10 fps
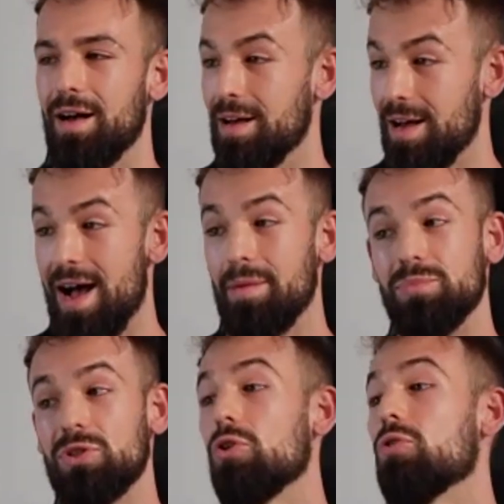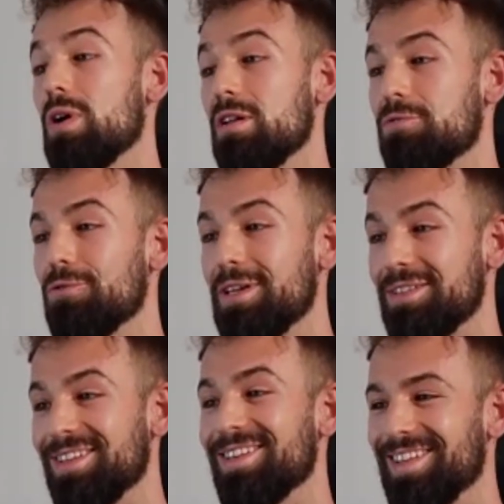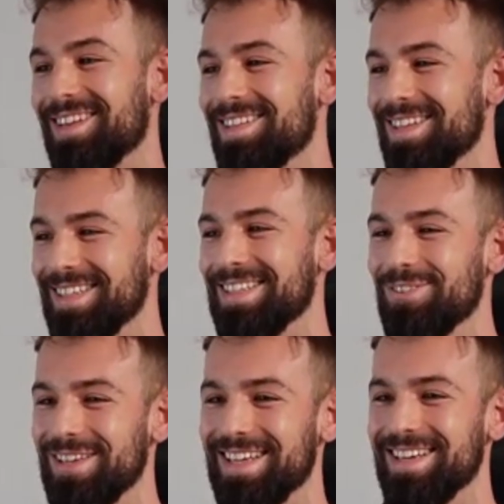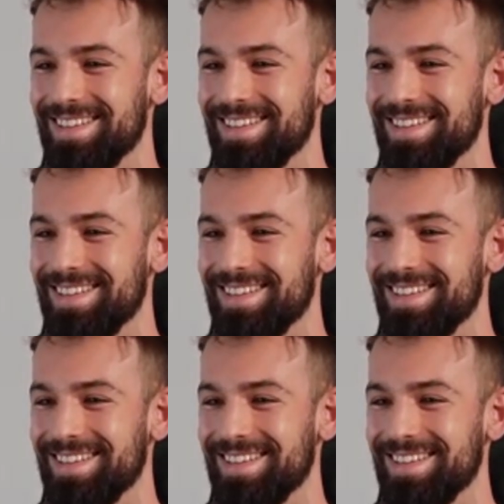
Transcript: I'm so grateful I did it this way.